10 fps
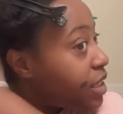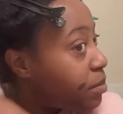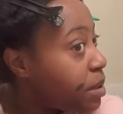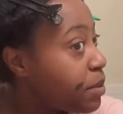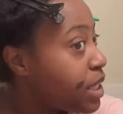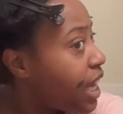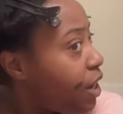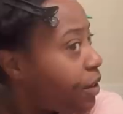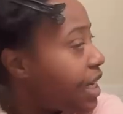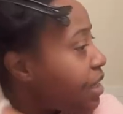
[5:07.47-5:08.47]
Some people
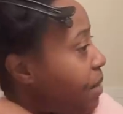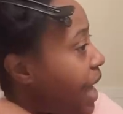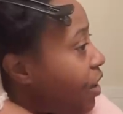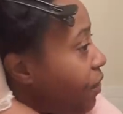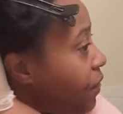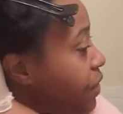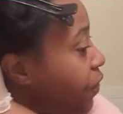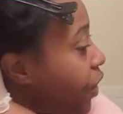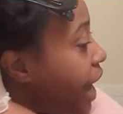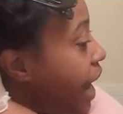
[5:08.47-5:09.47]
say, oh, it doesn't matter if it's for